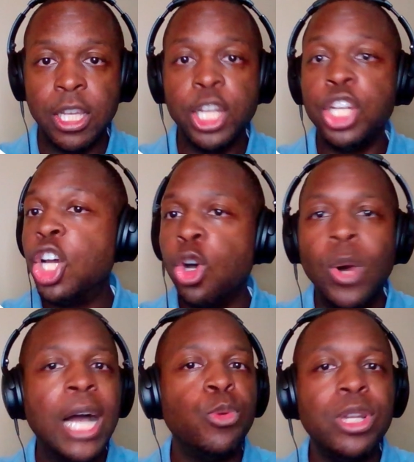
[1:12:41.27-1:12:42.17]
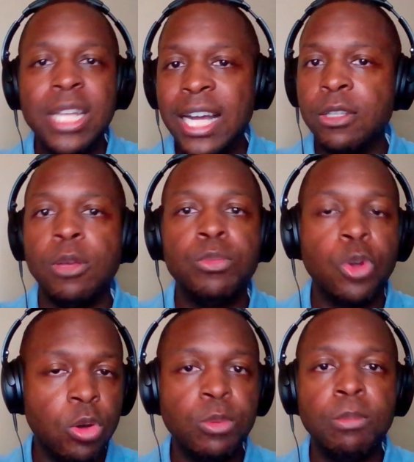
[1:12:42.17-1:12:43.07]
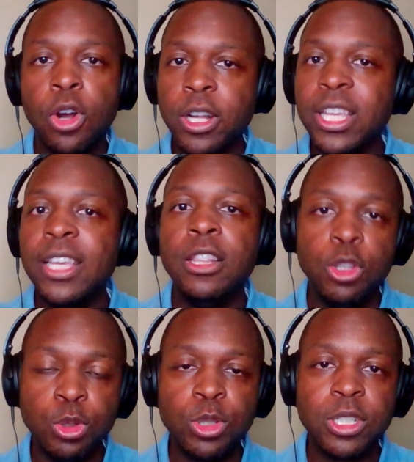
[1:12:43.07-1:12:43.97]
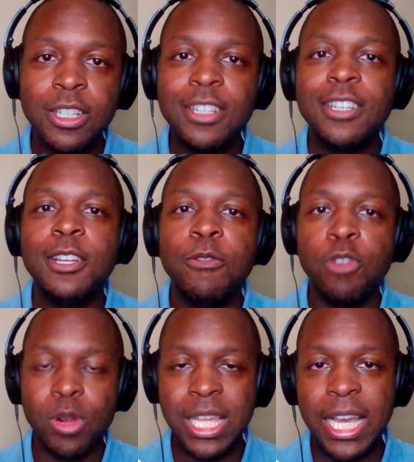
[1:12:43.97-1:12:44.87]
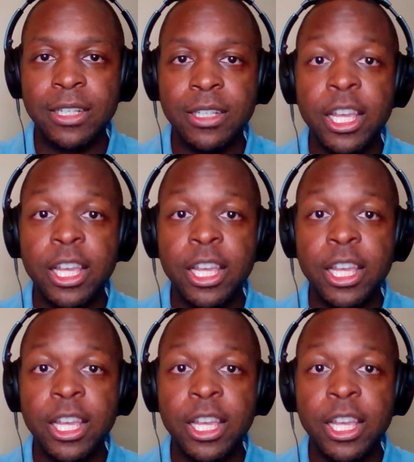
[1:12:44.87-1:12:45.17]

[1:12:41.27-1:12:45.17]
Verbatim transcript: No, I would not quote Mark and Luke for that.